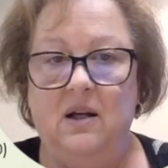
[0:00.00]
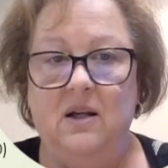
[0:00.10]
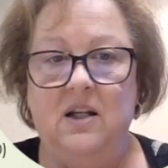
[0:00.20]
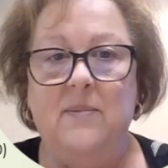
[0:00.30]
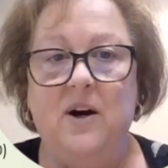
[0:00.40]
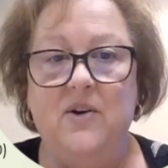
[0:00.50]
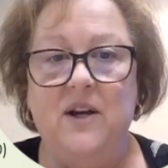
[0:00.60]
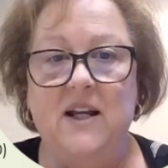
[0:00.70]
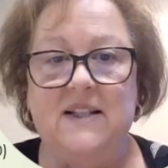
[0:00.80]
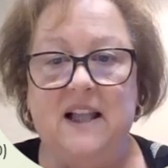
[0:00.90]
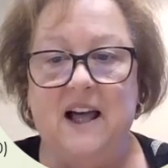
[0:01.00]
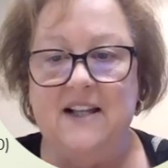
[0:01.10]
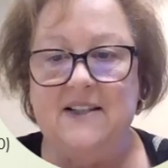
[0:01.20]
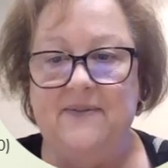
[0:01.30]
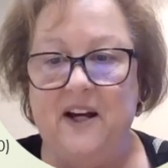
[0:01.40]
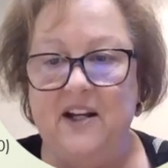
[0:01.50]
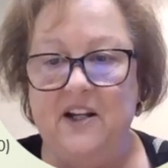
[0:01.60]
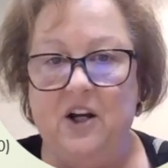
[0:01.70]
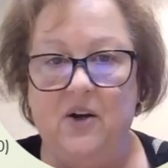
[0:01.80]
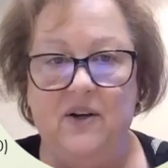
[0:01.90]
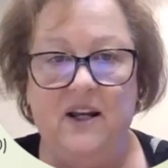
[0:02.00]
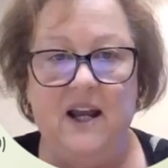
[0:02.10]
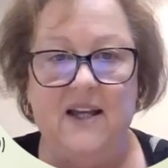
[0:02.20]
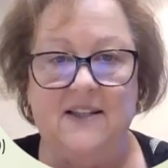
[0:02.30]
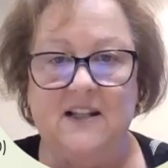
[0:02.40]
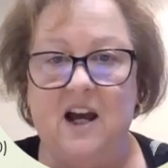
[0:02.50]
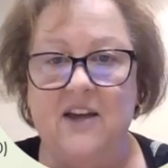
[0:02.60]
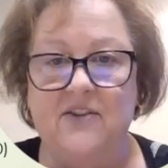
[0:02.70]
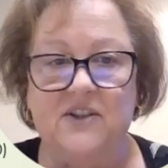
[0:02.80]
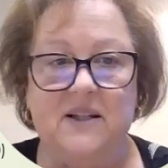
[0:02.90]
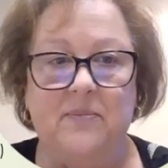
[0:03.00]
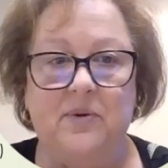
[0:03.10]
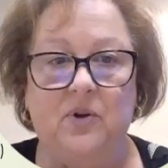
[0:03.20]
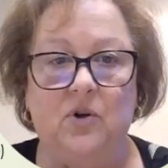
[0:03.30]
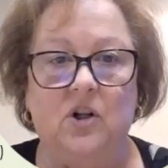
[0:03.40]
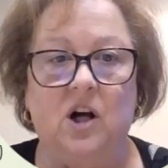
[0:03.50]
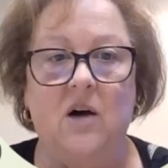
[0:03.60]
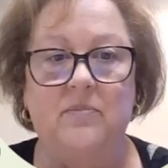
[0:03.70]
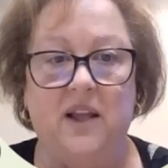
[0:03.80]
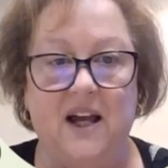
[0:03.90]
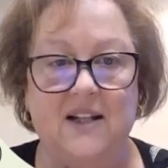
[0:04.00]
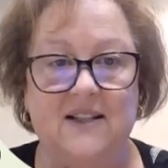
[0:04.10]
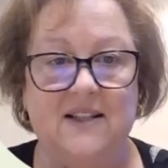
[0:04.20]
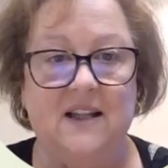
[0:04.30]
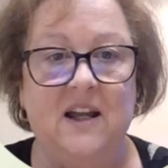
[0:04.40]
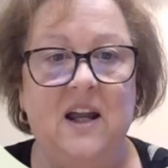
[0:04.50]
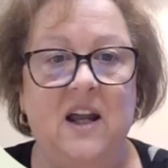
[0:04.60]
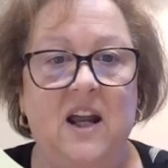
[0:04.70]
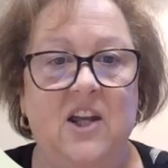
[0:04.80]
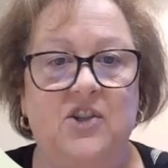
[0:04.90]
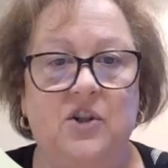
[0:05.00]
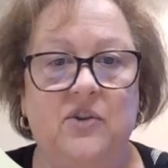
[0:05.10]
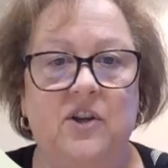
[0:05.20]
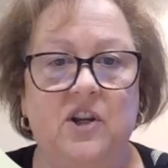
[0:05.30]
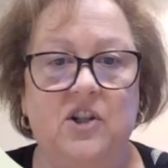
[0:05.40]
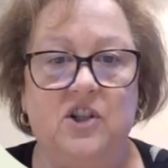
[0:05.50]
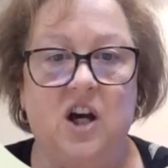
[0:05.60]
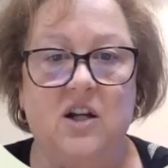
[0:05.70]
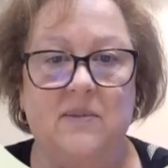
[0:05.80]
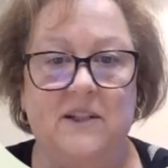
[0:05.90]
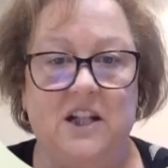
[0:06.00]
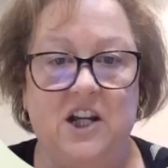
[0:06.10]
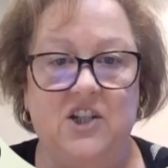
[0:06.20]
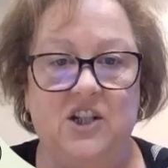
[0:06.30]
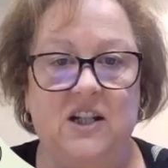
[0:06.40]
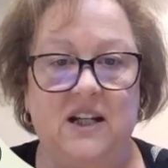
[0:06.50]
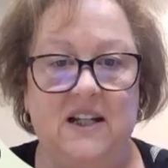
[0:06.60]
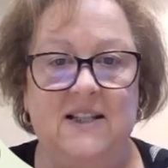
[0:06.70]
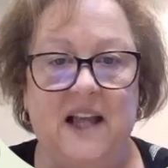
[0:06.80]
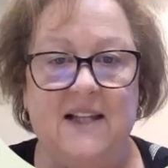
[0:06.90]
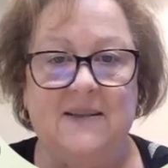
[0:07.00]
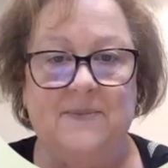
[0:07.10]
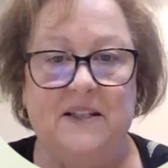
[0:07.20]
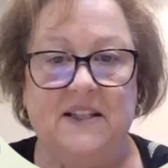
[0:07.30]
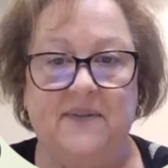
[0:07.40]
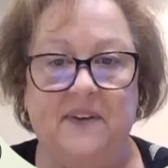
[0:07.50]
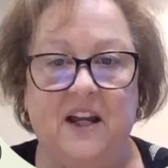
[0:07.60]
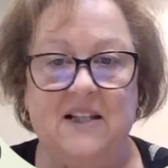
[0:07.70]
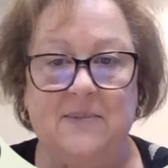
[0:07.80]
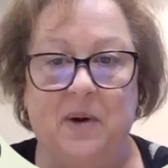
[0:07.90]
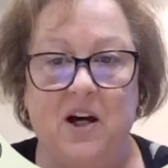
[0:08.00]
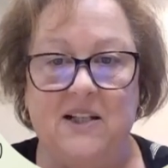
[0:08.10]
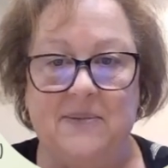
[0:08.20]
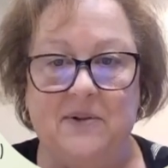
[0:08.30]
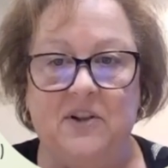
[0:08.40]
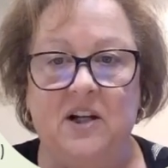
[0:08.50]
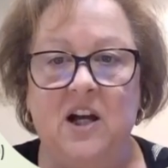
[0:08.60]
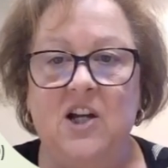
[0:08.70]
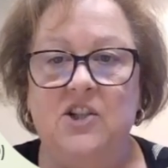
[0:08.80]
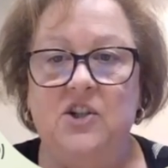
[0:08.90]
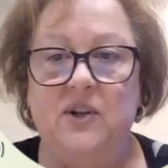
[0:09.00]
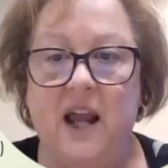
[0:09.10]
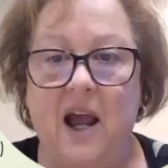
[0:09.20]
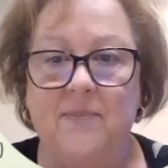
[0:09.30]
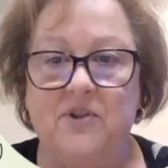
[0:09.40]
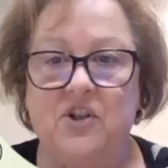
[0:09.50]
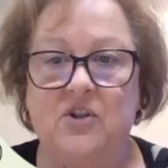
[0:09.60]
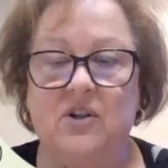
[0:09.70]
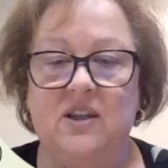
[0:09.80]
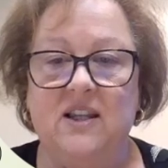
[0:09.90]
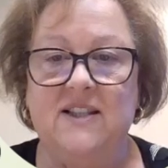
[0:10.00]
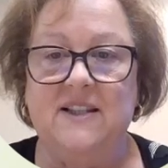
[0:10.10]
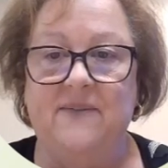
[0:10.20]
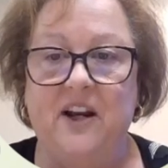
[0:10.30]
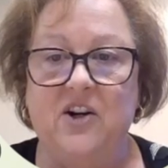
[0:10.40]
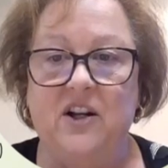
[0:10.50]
Pneumonia is classified coding as either simple or complex. Ensure that your documentation is as specific as possible to capture the severity of illness